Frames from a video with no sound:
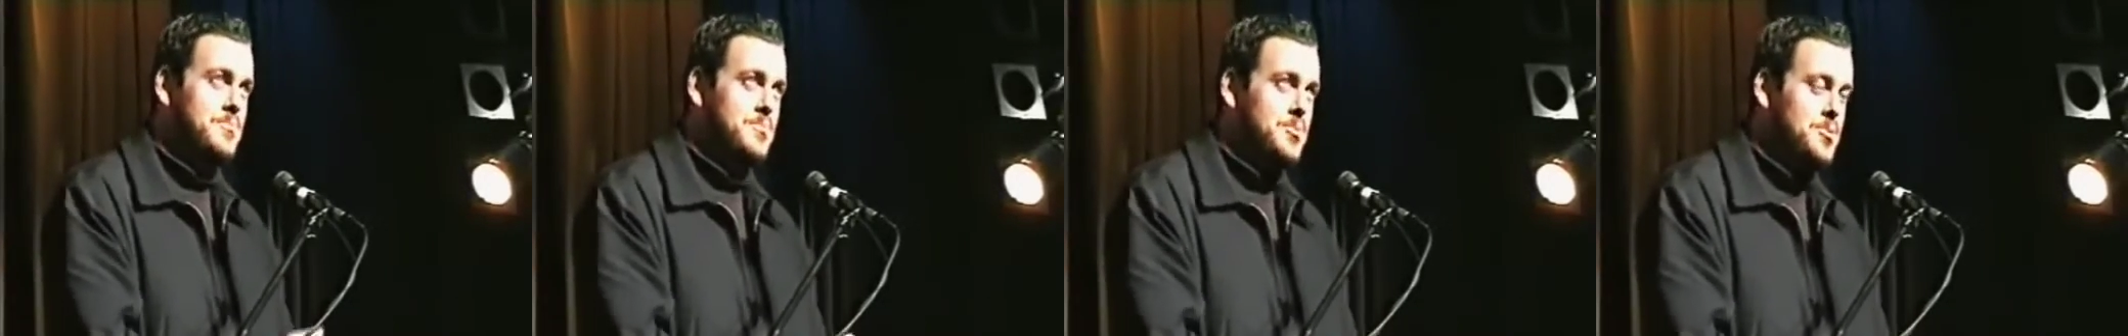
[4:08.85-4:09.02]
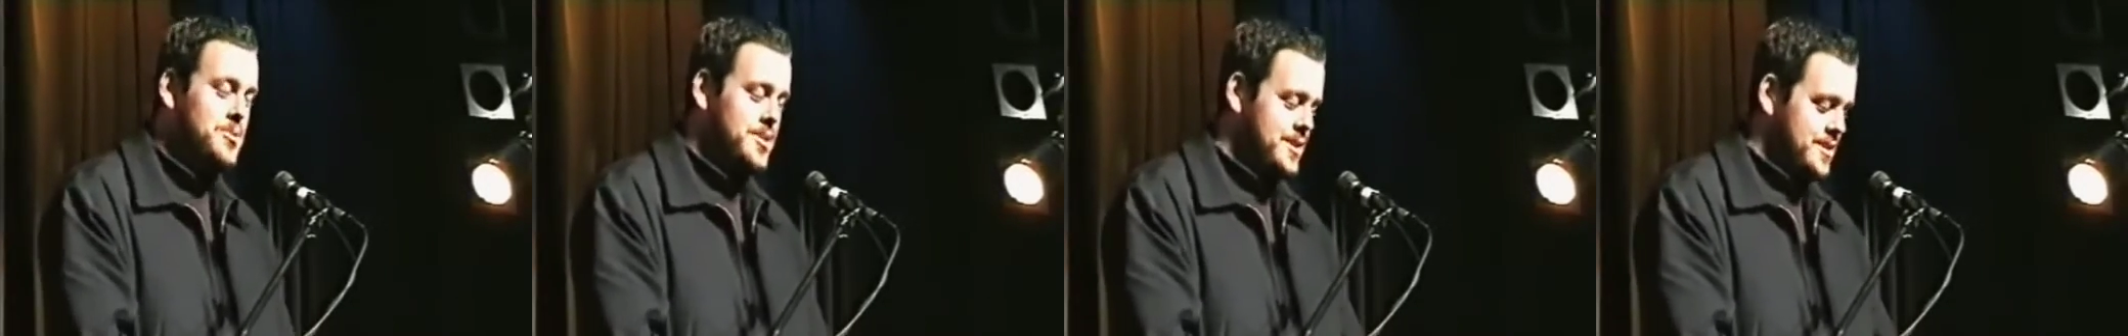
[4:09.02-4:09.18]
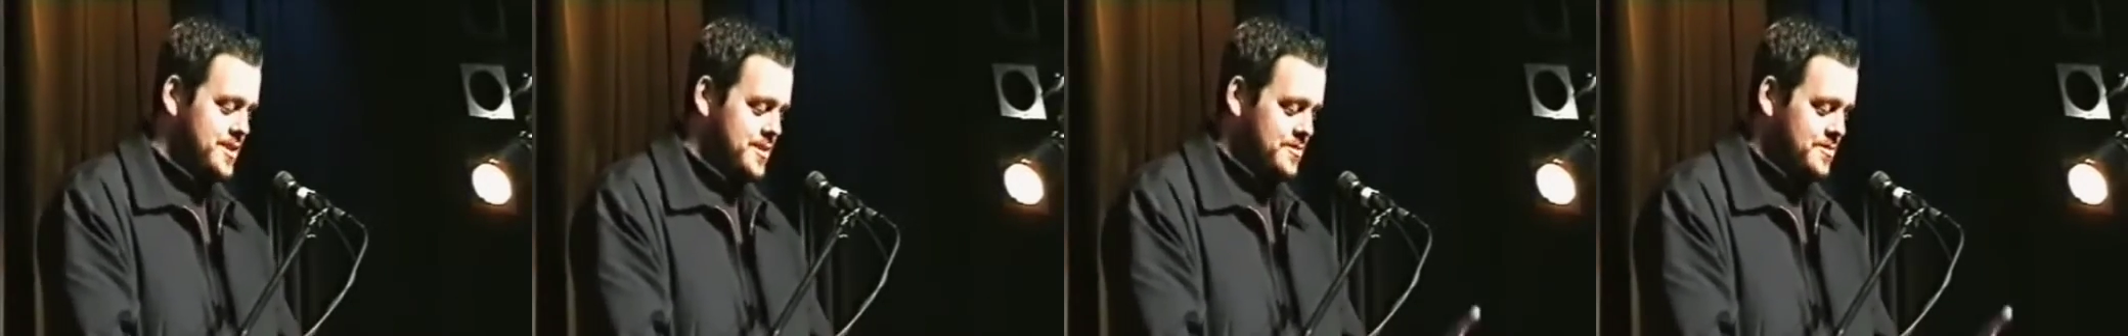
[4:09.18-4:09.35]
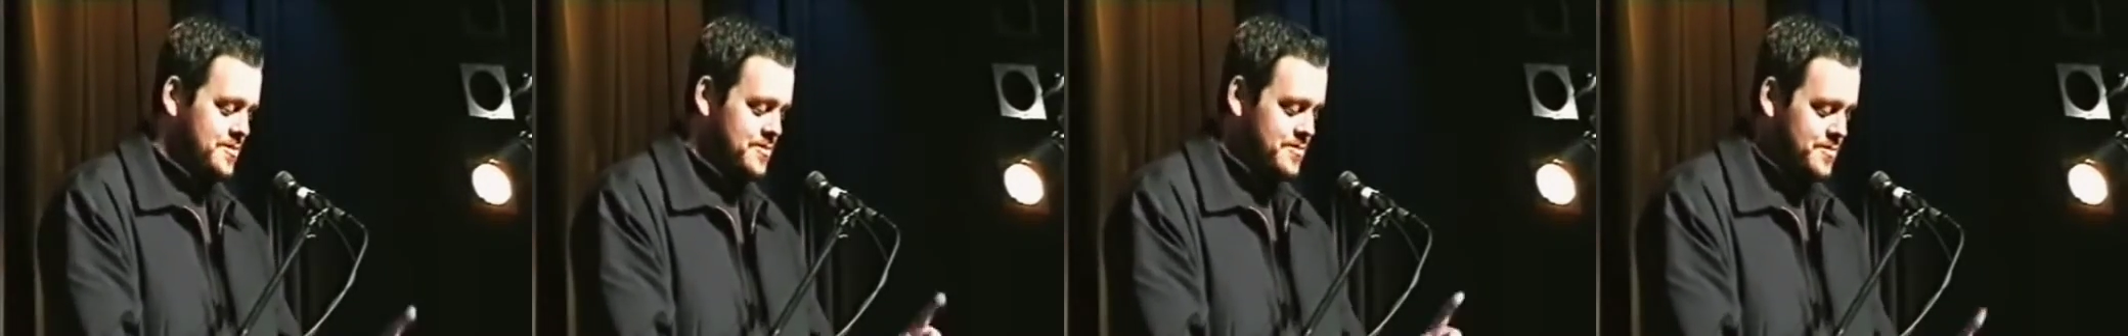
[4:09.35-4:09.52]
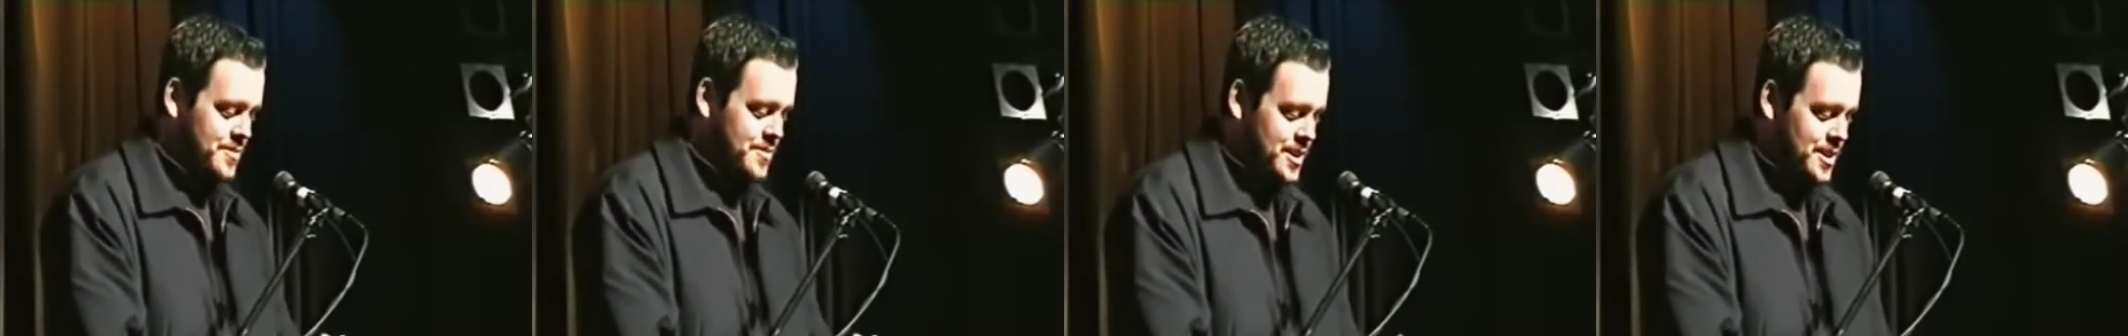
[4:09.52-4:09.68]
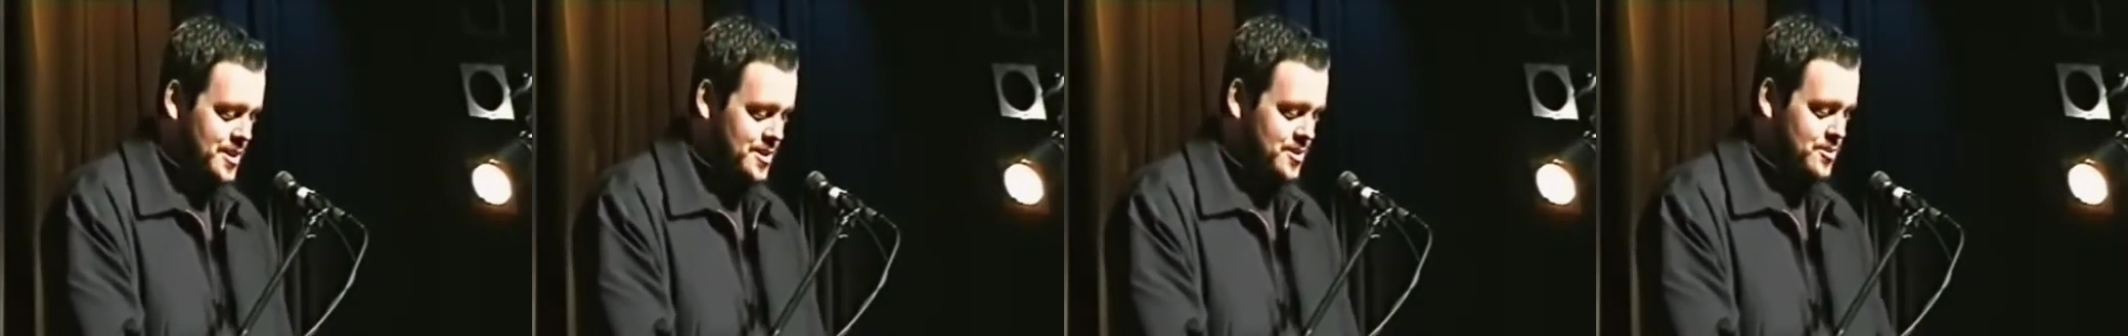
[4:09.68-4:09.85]

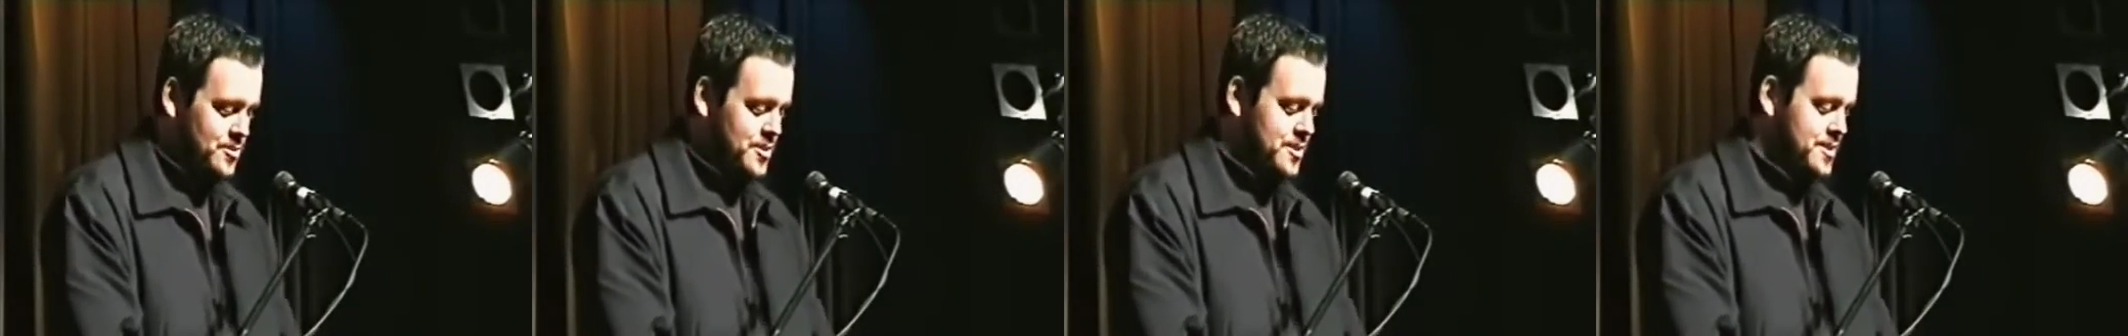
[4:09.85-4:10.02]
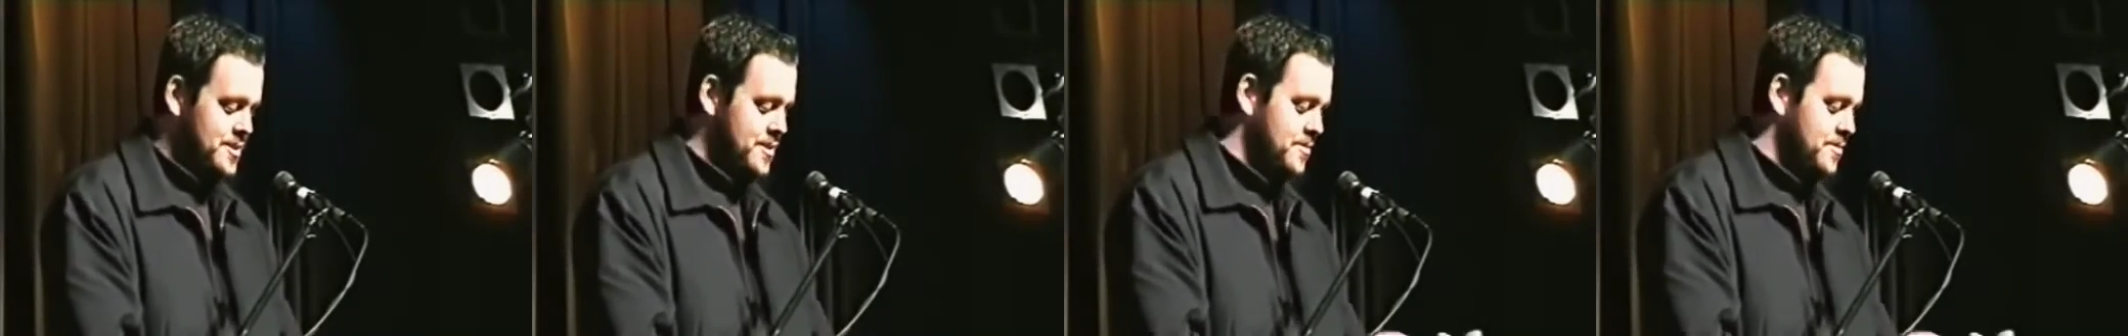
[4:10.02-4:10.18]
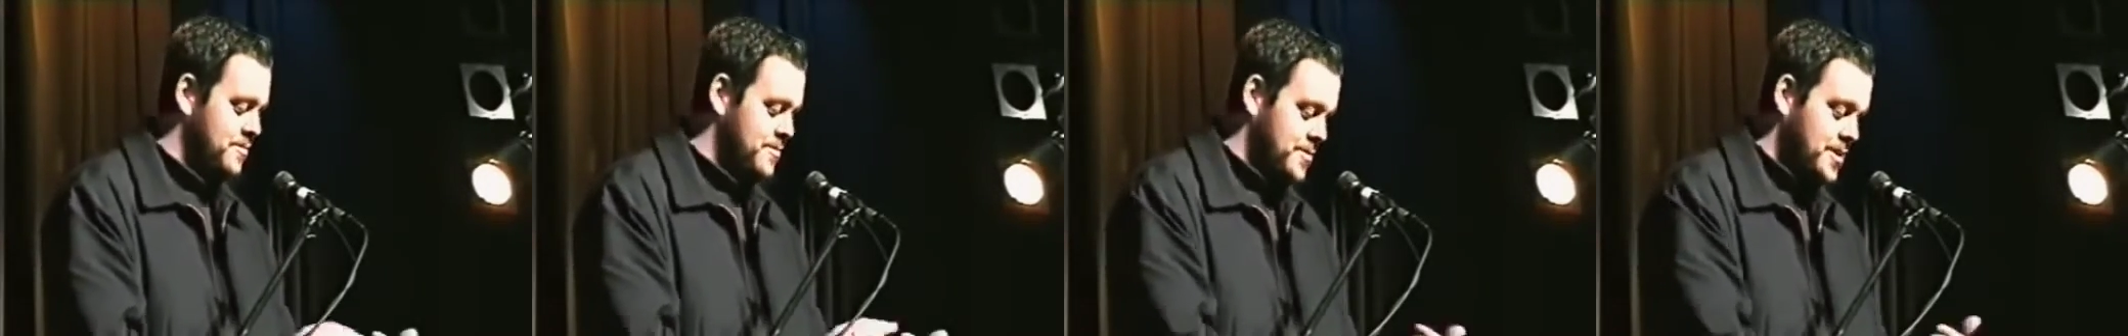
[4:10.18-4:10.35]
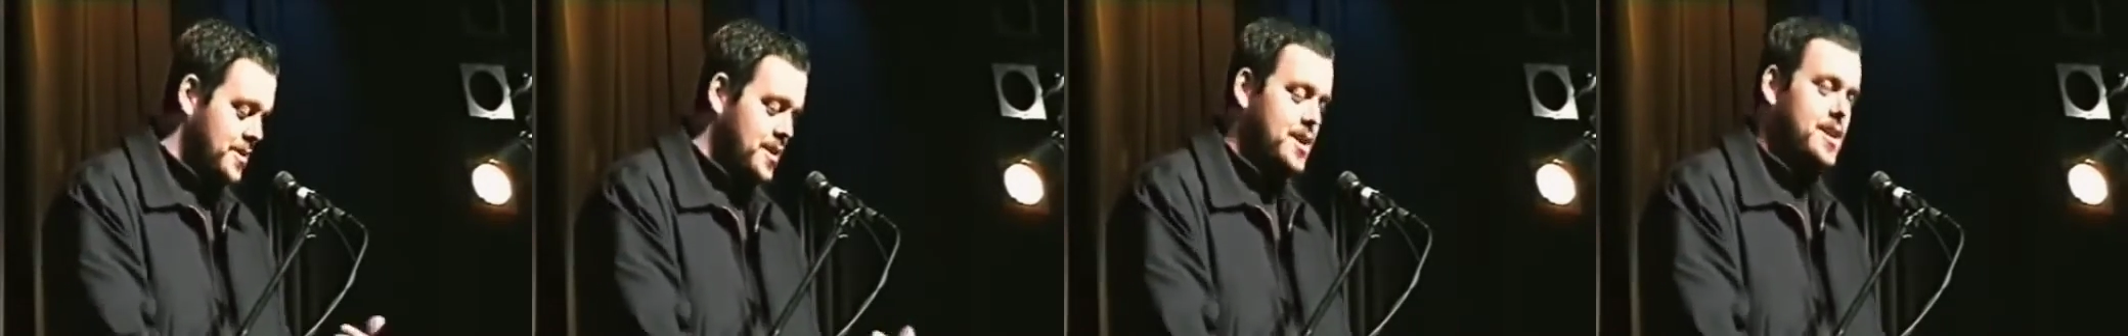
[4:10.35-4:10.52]
Buddhism, Hinduism,